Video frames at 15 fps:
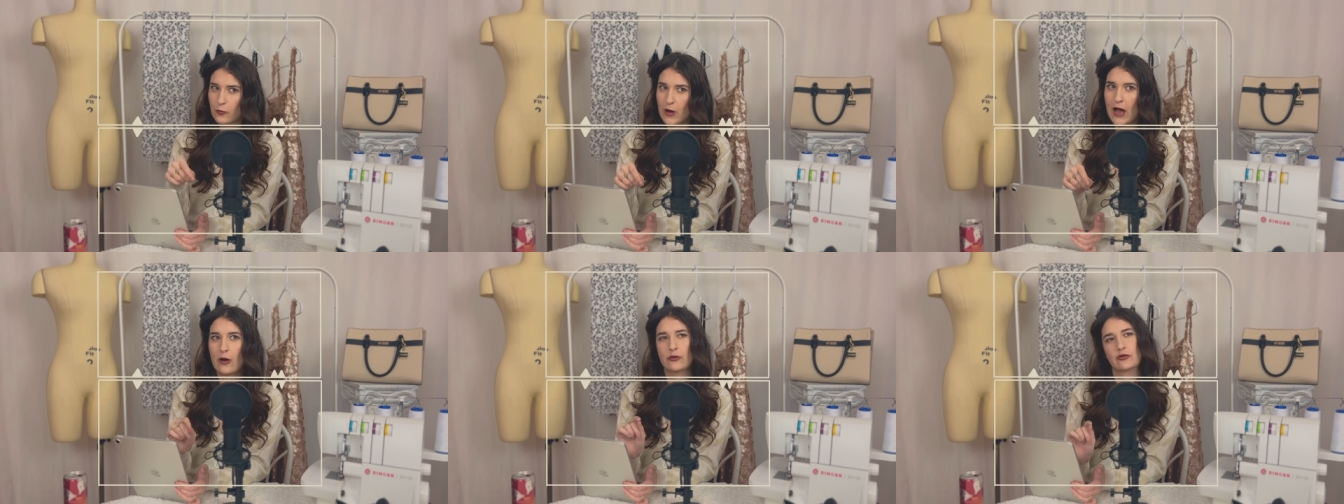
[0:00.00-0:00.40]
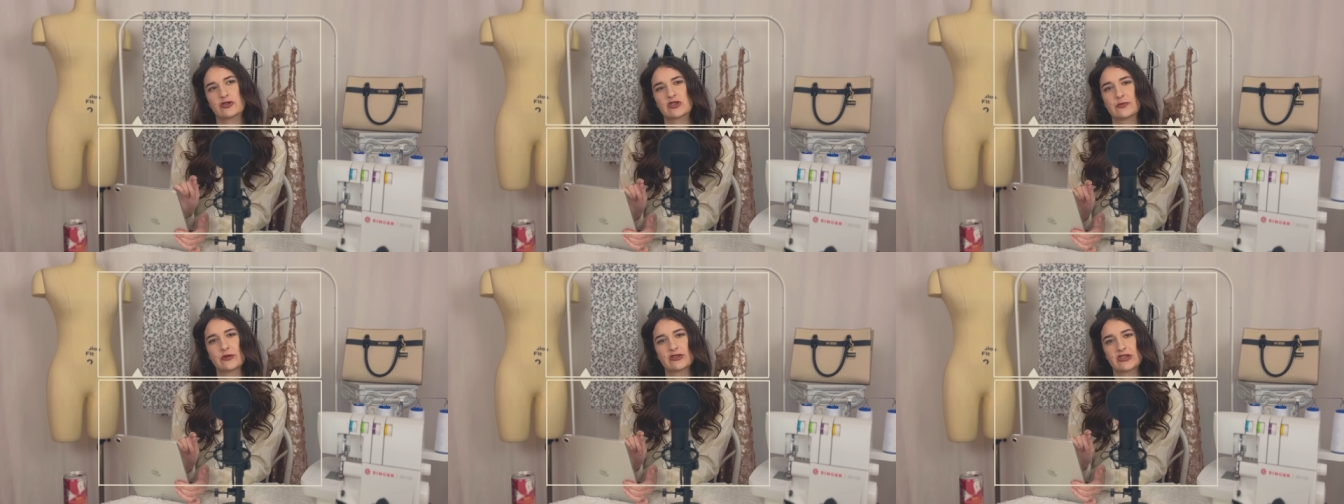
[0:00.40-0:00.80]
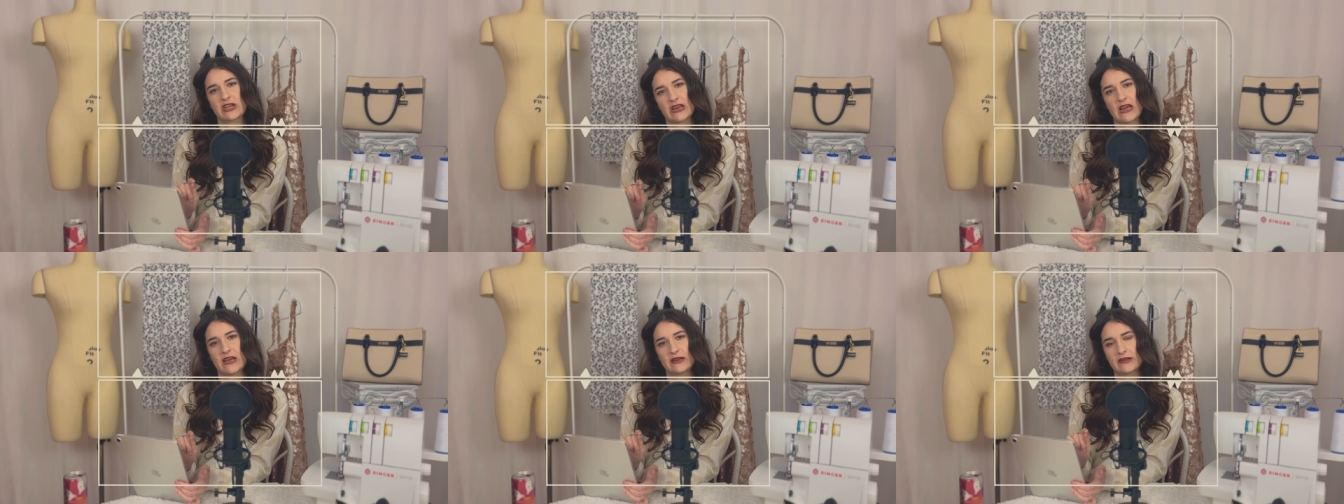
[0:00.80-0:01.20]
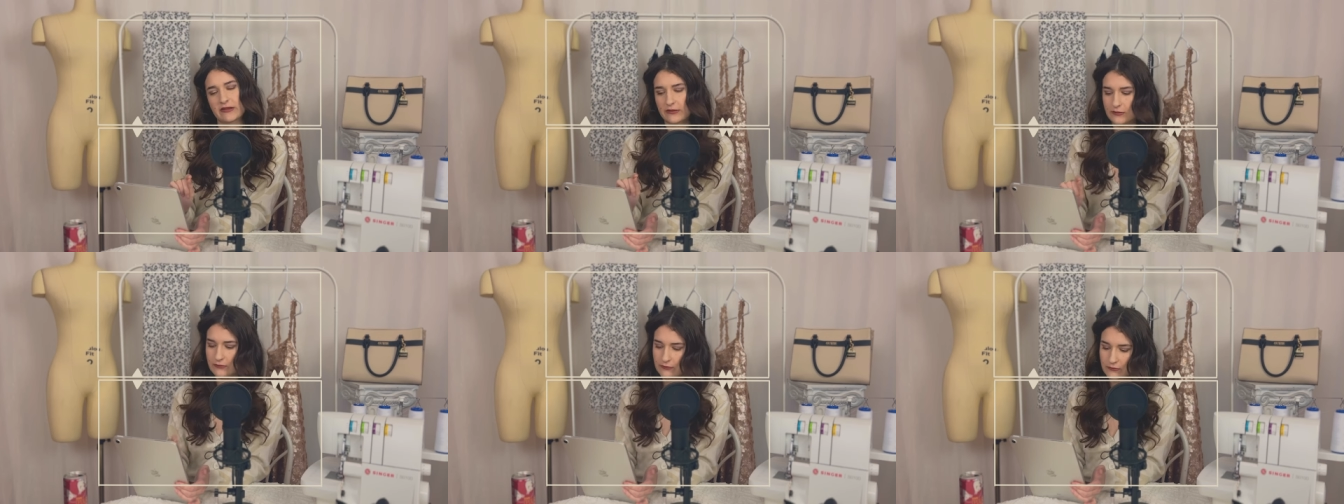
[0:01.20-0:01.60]
how they're supposed to connect.
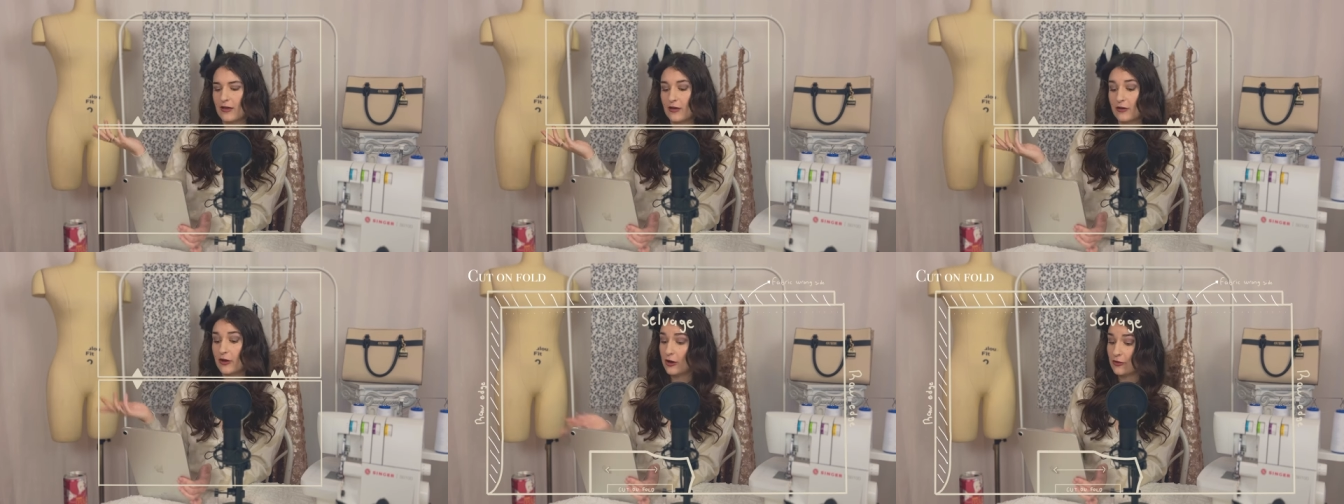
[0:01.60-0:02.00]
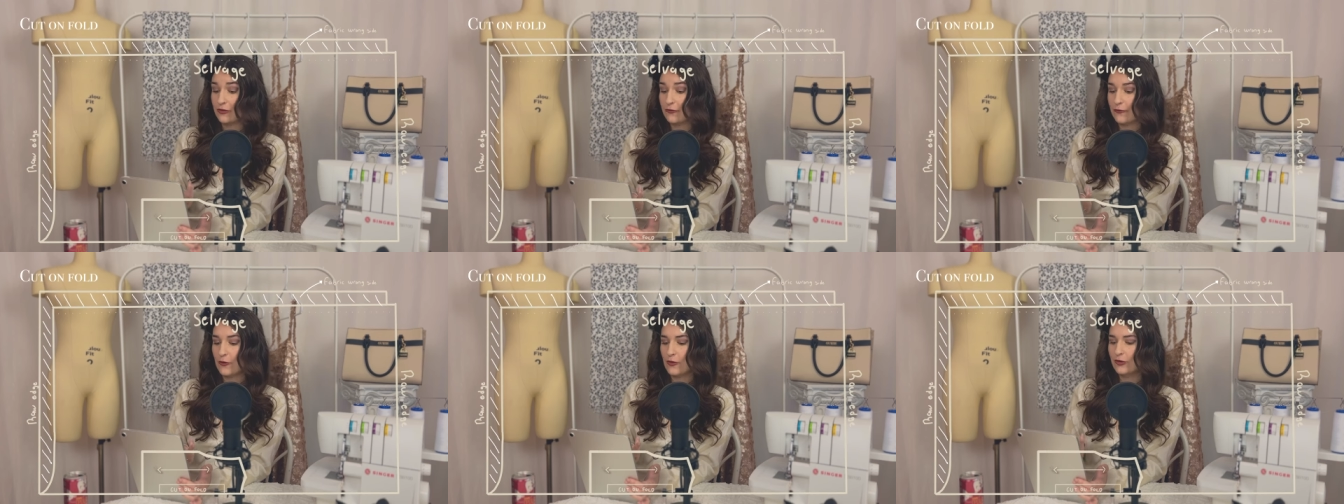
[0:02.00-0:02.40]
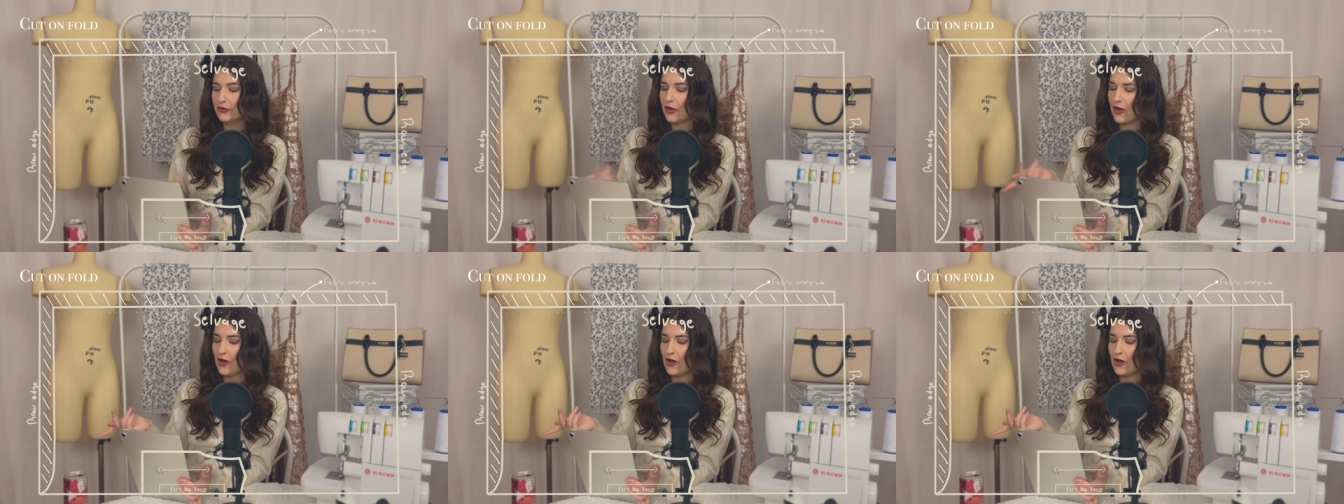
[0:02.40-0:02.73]
Cut on the fold,